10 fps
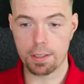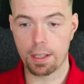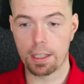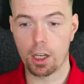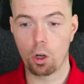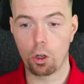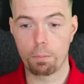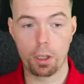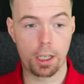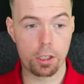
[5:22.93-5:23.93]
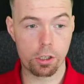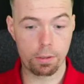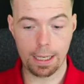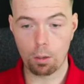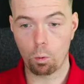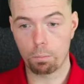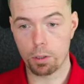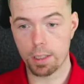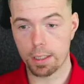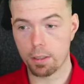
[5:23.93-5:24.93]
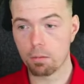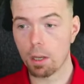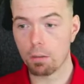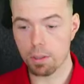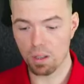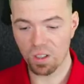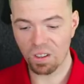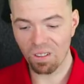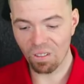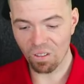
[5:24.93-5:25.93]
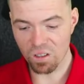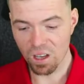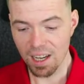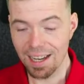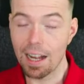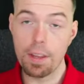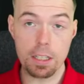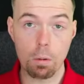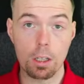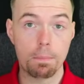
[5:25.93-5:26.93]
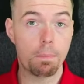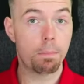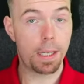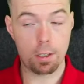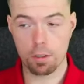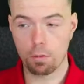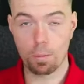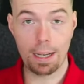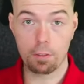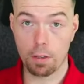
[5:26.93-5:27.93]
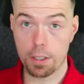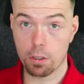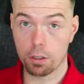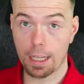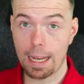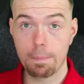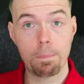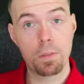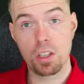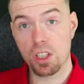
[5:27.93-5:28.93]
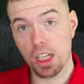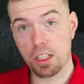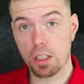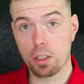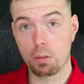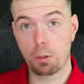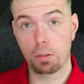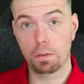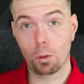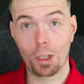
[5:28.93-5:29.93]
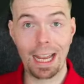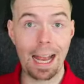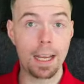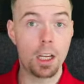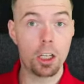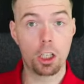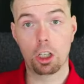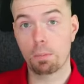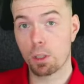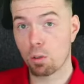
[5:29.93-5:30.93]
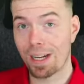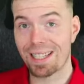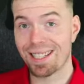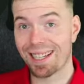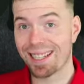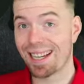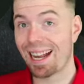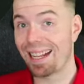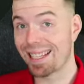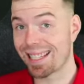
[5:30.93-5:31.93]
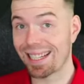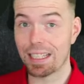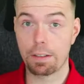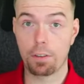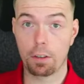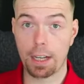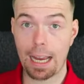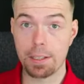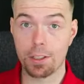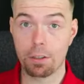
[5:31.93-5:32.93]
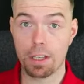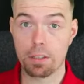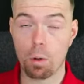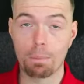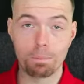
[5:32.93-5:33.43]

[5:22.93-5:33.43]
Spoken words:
And then you've got Højbjerg and Dudek at 1.6 as well. So, yes. This one, because of the way I've got this done again, 62.4k. You're looking between 60 and 65k to do this one.